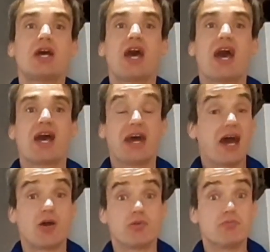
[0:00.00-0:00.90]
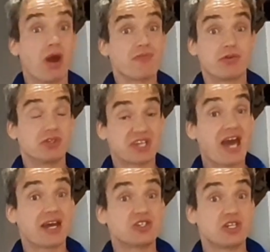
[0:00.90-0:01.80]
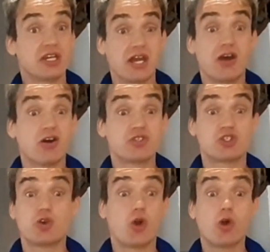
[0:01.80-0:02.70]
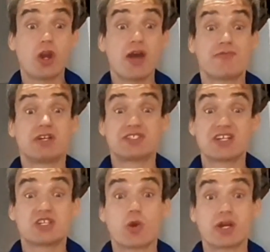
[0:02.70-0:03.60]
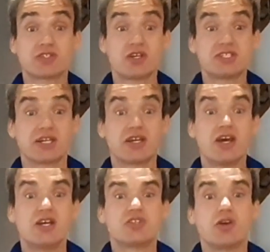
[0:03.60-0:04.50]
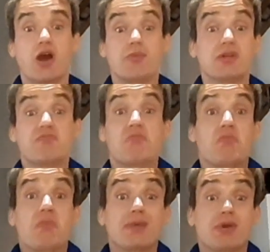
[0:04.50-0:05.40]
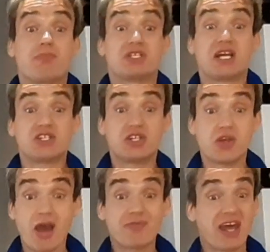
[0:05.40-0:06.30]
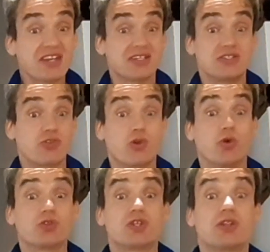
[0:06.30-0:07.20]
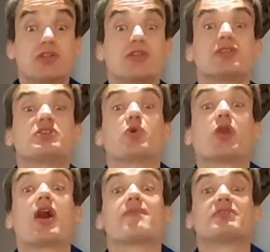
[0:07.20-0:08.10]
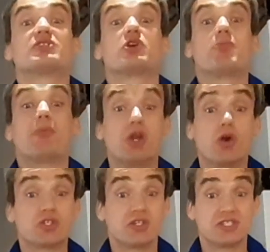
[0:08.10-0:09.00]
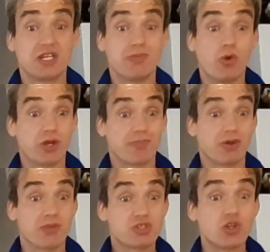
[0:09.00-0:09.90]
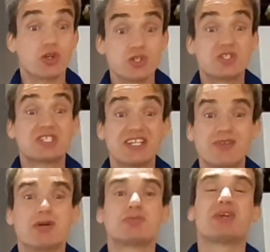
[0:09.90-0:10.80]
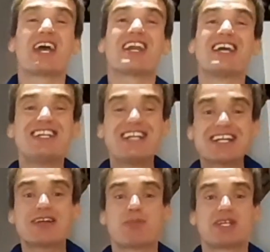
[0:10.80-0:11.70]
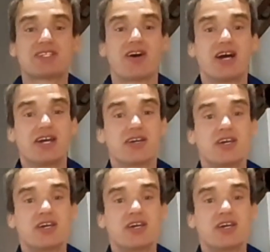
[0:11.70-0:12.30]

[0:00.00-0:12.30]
and how mindfulness can actually enhance your whole life, and it's actually quite exciting. So, I mean, maybe potentially you haven't had these thoughts that your life is so monotonous in the morning, but I'm sure you still must be getting a little bit tired